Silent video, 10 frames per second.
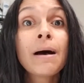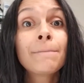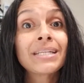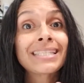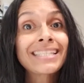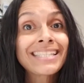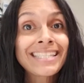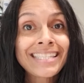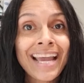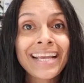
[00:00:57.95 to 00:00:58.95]
but
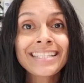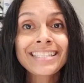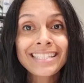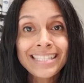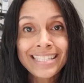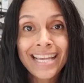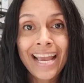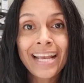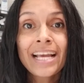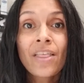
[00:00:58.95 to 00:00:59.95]
today is the
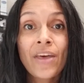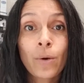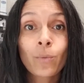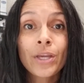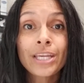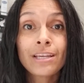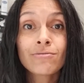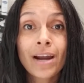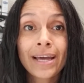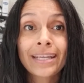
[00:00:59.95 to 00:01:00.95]
day that we
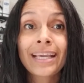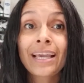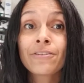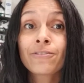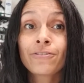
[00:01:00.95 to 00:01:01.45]
eradicate